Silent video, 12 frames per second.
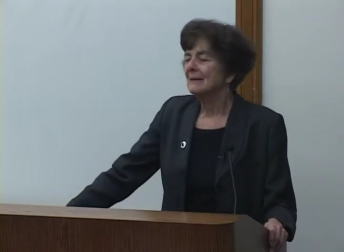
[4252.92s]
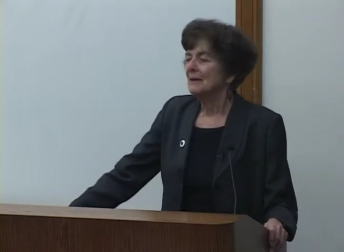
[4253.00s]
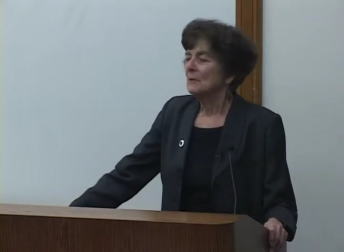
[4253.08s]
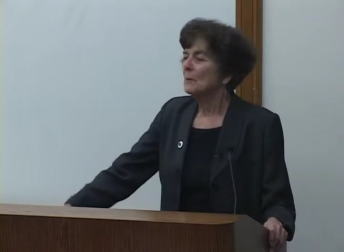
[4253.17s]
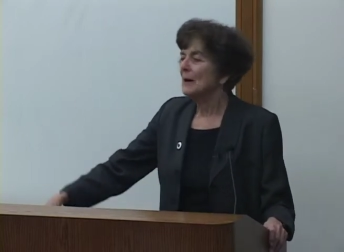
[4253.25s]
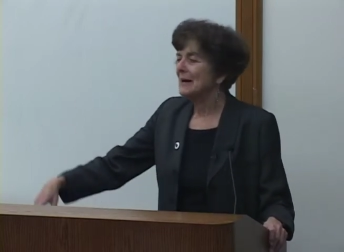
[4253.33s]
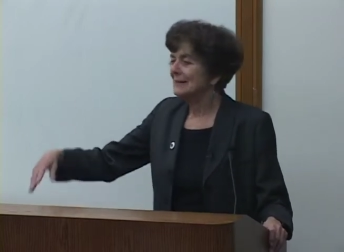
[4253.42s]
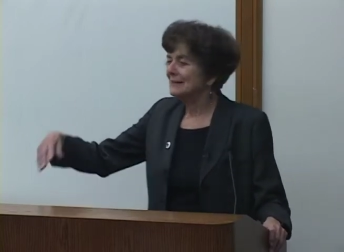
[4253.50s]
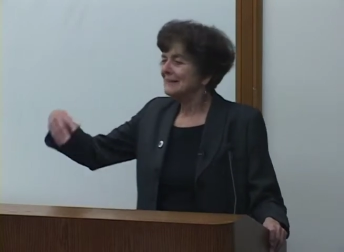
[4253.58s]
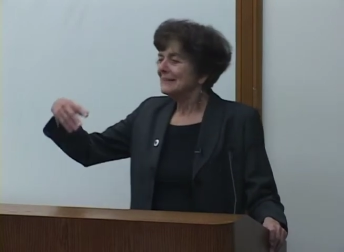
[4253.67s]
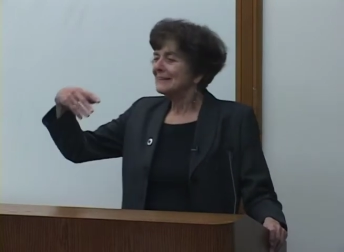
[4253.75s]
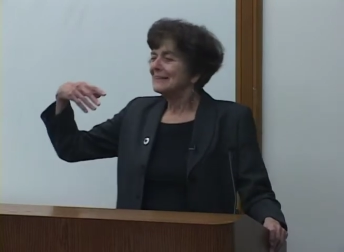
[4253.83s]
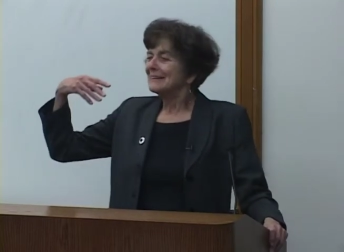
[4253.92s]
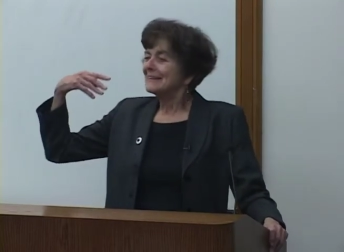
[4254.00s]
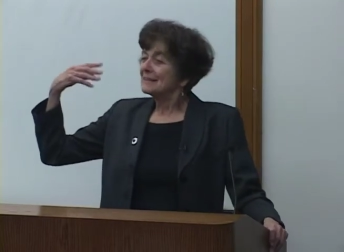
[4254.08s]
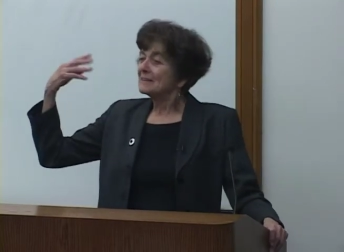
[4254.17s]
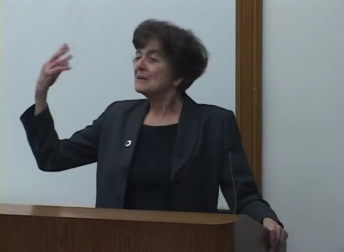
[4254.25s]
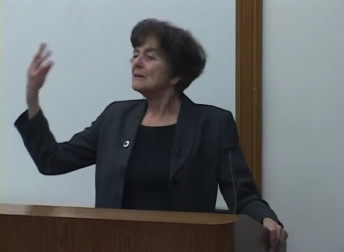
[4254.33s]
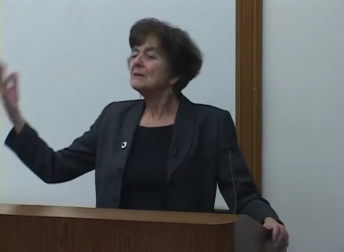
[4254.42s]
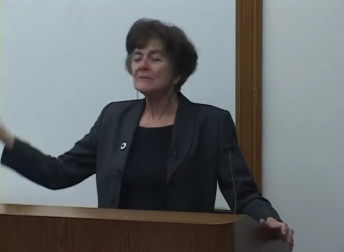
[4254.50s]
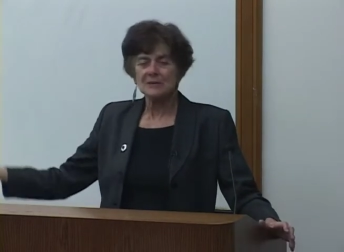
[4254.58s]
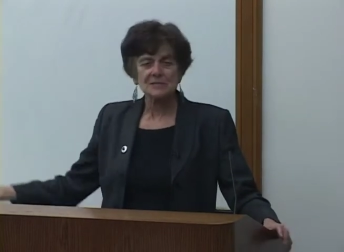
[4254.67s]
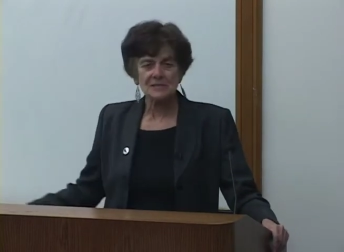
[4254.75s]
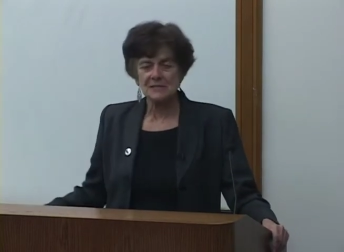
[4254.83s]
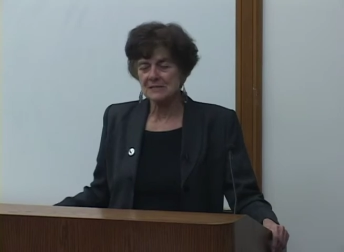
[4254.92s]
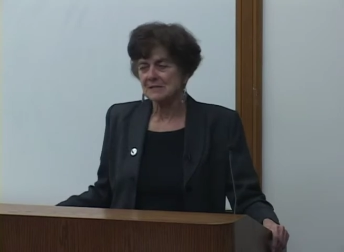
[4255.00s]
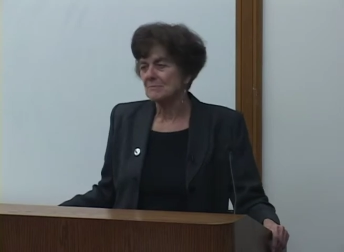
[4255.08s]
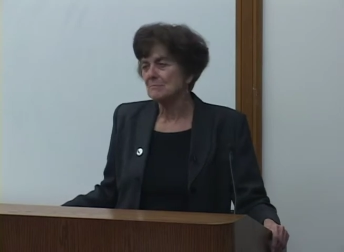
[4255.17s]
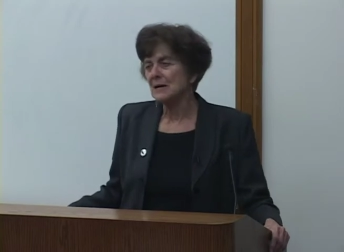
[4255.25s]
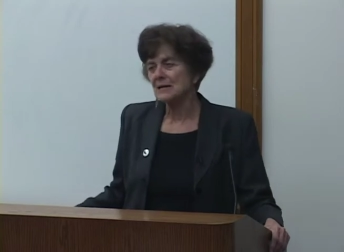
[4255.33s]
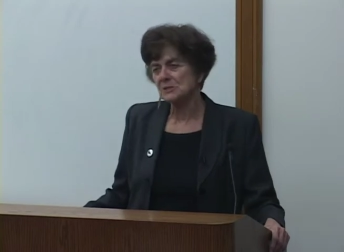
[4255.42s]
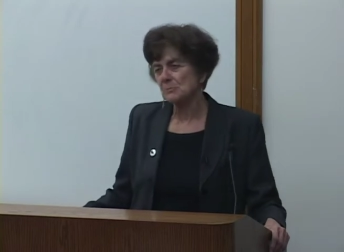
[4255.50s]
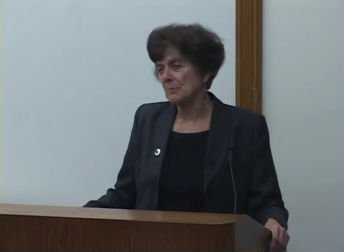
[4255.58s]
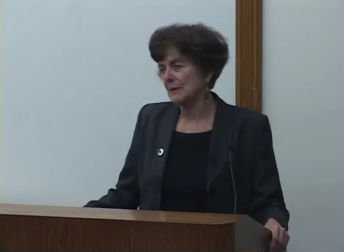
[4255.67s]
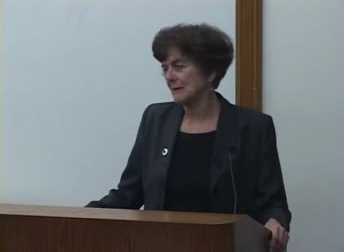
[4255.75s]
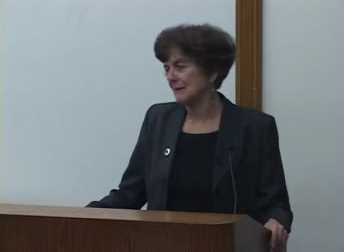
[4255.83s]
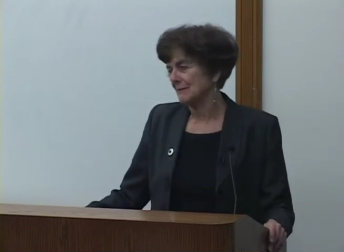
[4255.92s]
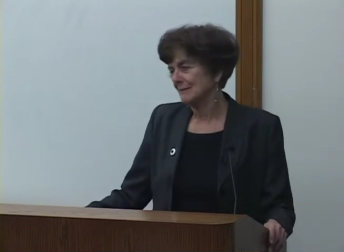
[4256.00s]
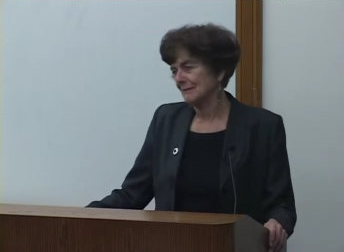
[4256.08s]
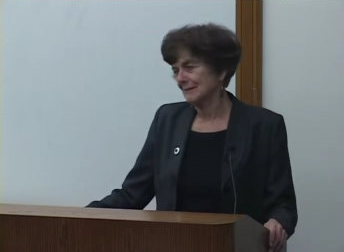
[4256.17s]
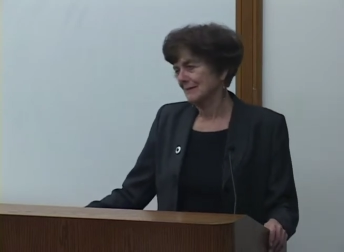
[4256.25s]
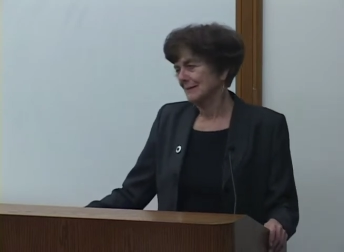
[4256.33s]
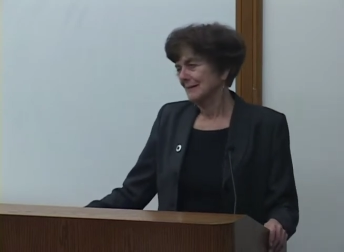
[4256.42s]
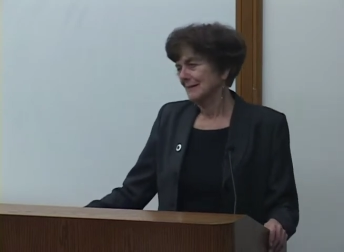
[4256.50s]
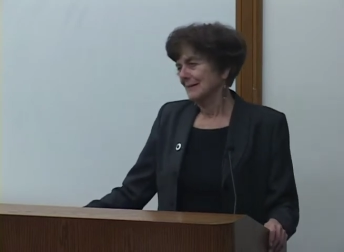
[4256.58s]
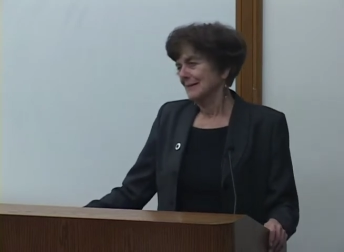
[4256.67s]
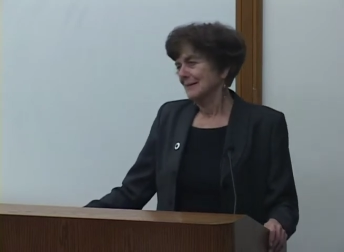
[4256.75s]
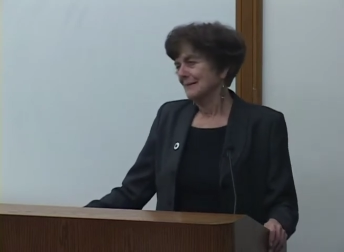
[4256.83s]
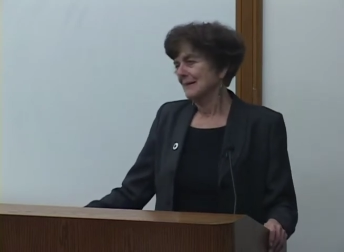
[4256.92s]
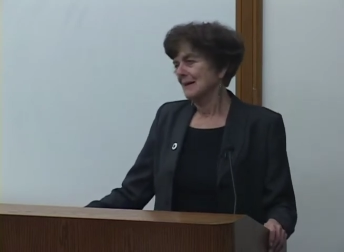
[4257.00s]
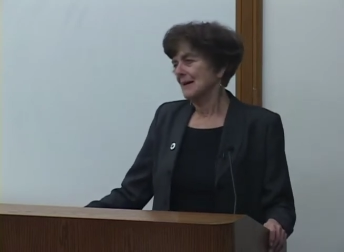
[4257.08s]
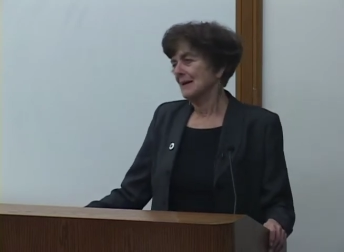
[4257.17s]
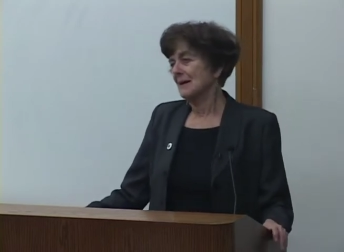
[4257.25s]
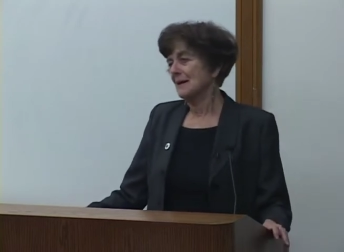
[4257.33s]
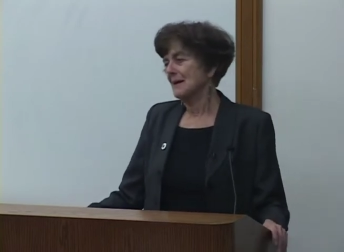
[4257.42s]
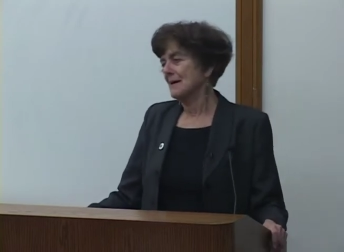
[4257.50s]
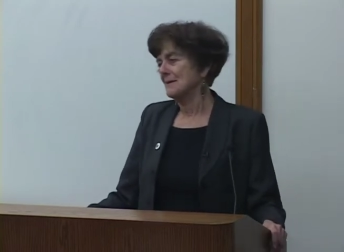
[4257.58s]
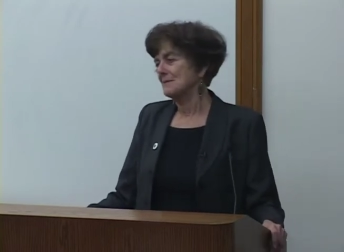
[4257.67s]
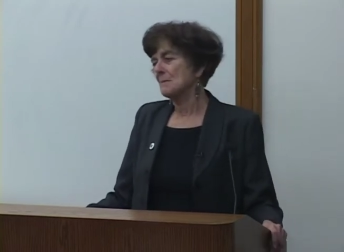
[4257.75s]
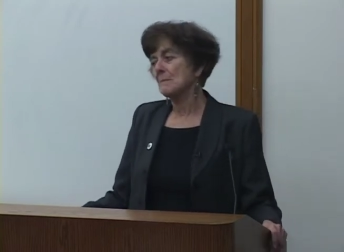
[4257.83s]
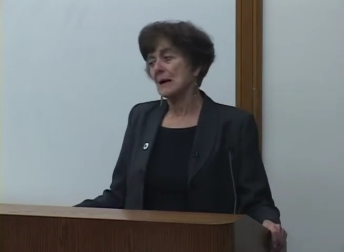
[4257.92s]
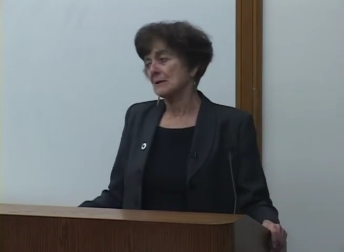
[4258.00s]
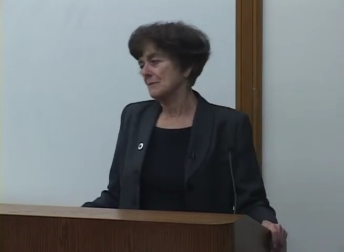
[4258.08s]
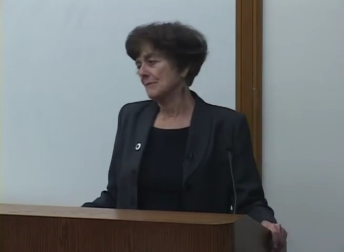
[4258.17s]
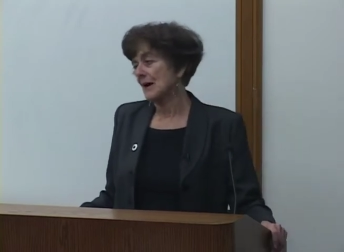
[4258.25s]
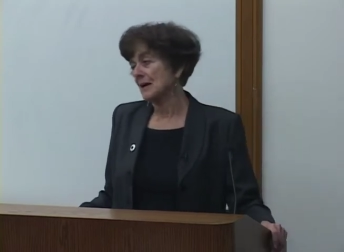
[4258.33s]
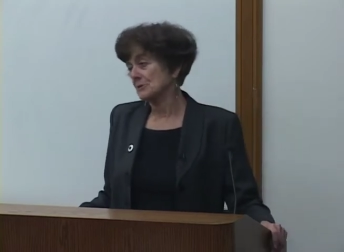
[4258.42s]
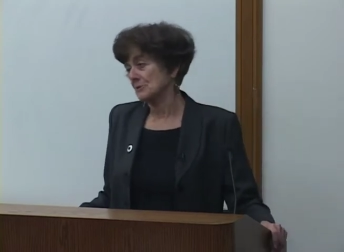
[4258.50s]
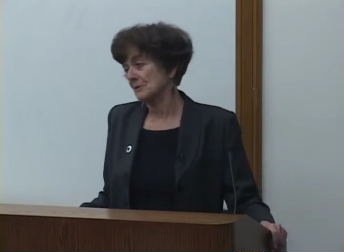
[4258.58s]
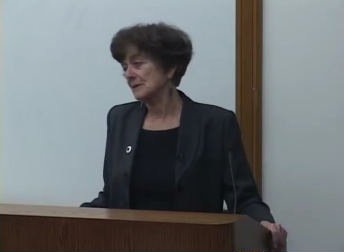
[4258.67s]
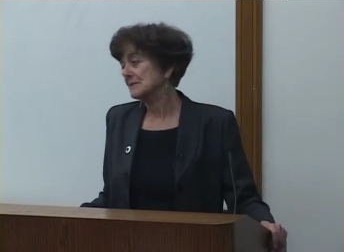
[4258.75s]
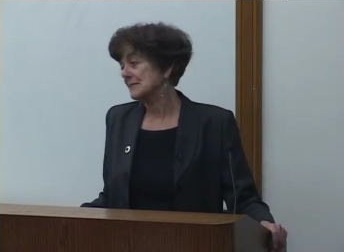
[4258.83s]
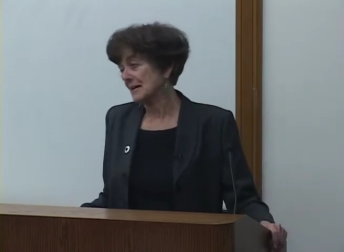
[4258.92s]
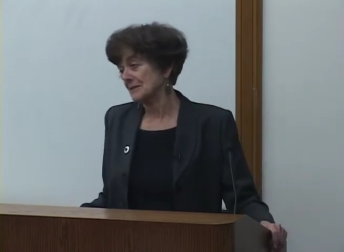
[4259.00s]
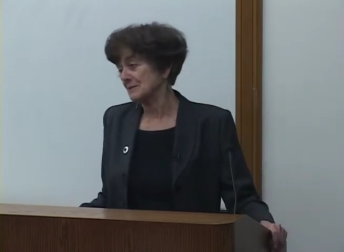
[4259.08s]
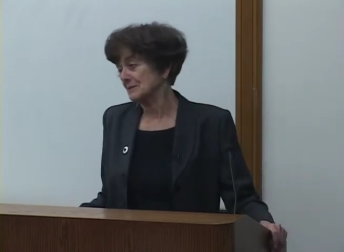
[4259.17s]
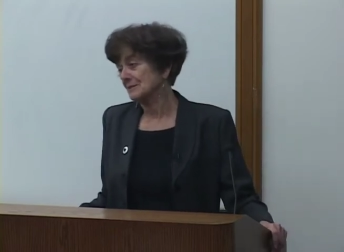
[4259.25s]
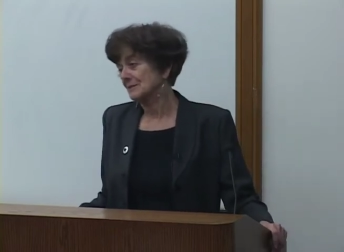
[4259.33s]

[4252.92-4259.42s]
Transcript: Well, the universities are much bigger than the manufacturing sector